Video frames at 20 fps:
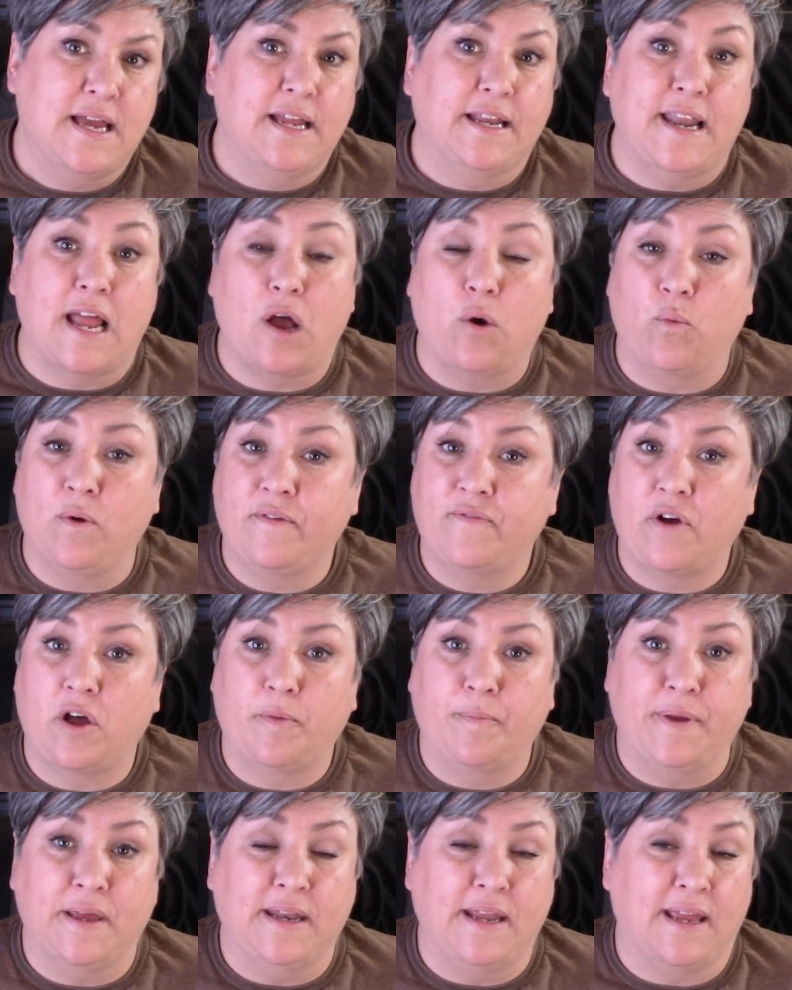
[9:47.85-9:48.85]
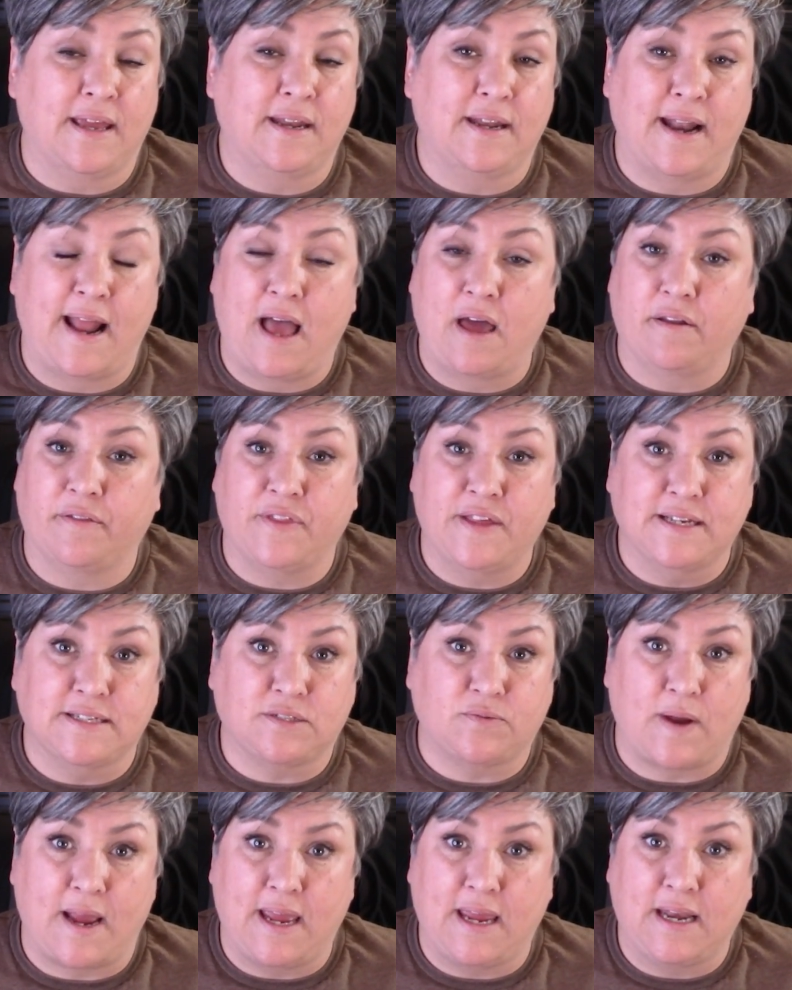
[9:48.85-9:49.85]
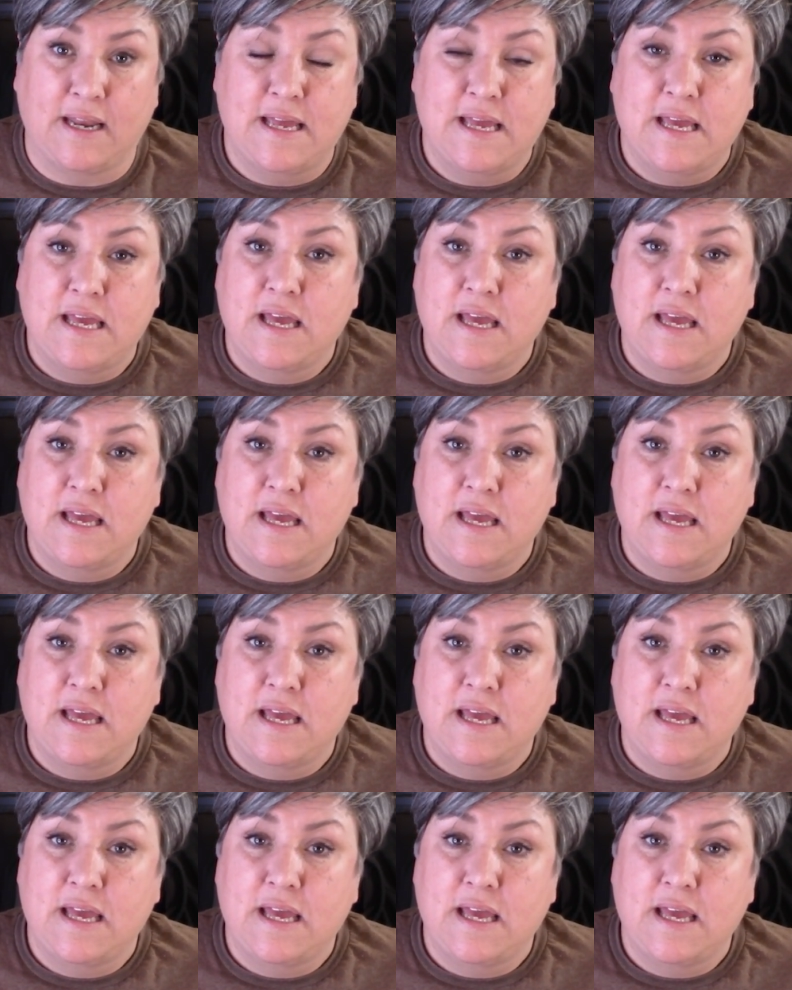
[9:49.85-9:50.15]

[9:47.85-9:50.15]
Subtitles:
Now, we've all been in and out of this, right?